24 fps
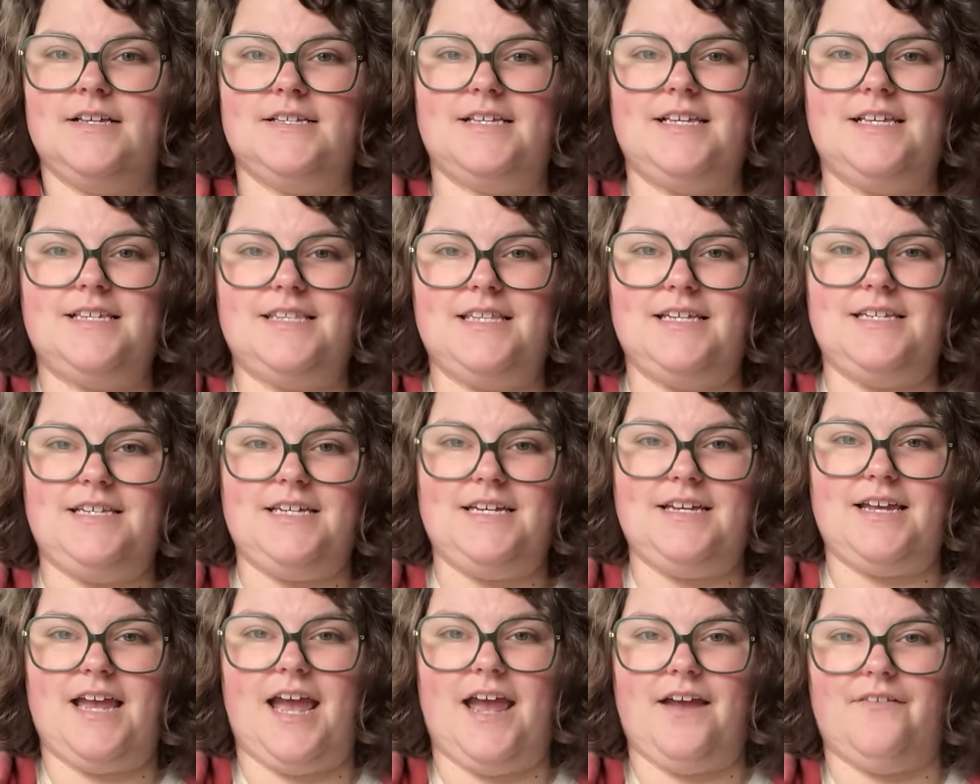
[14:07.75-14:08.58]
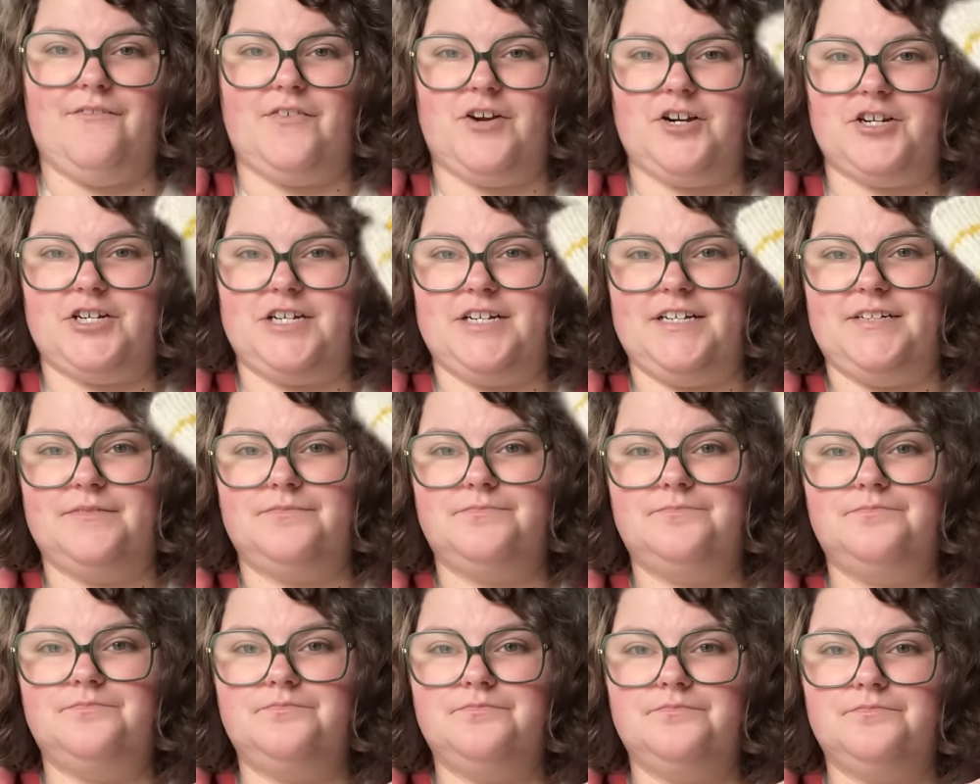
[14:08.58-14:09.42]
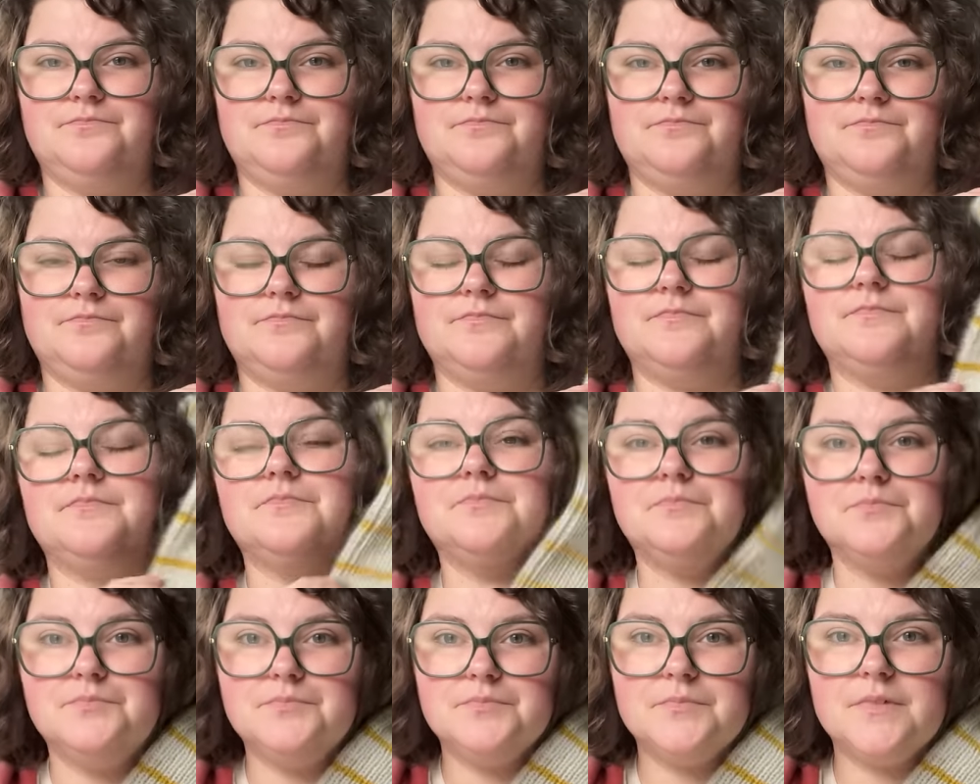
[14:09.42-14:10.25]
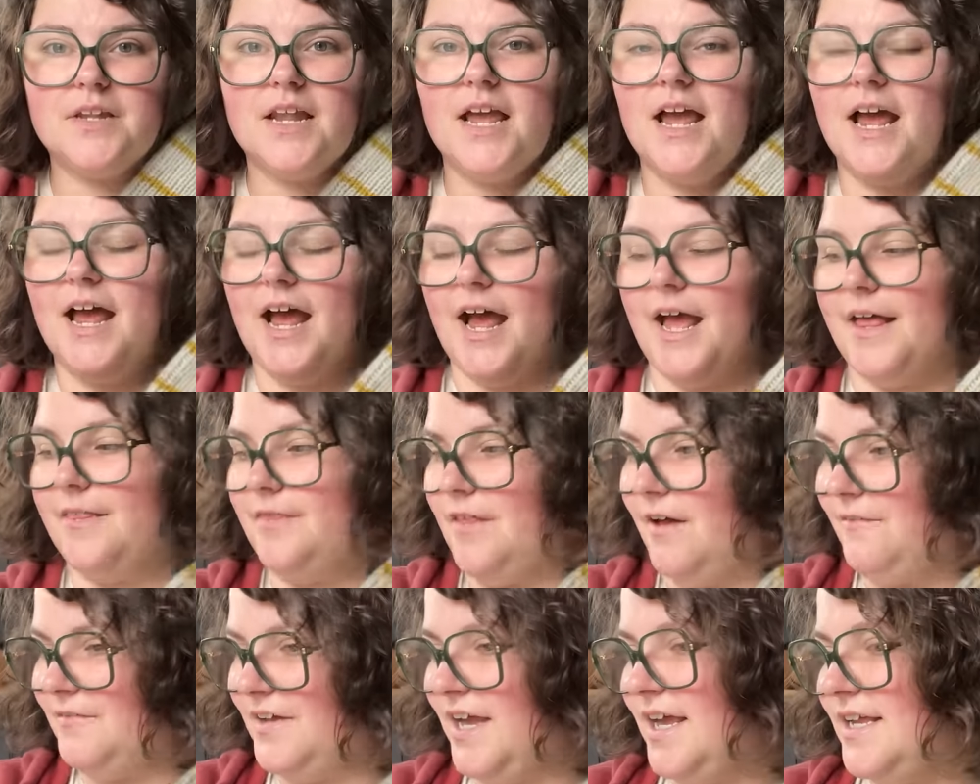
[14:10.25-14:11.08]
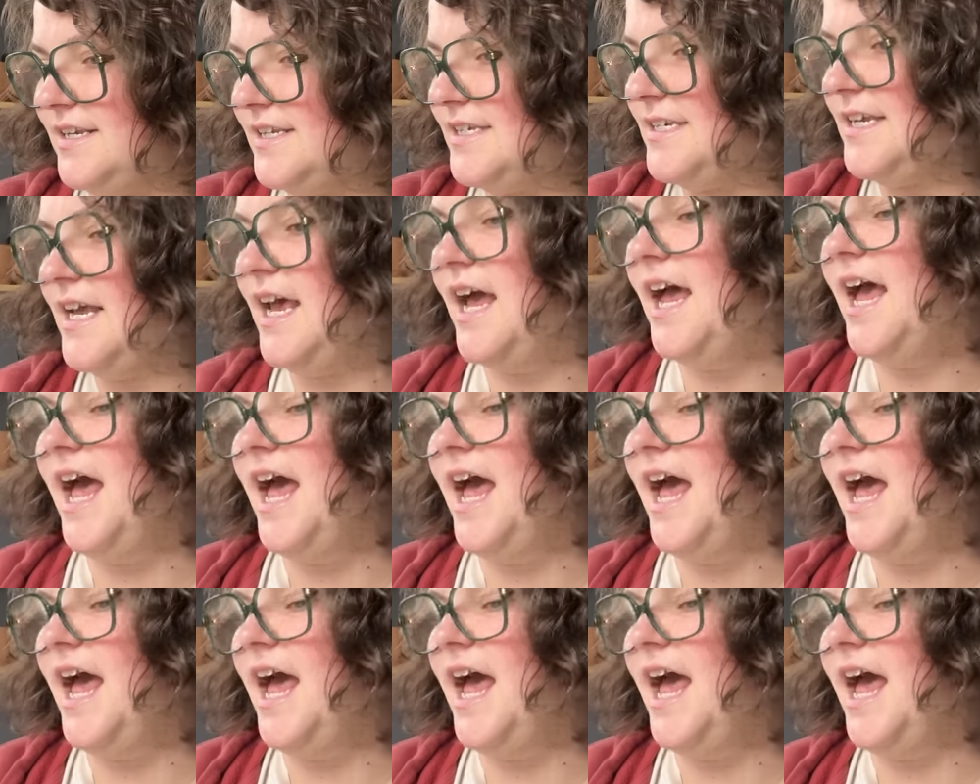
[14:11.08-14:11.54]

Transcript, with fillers: This is the DK version. I love it.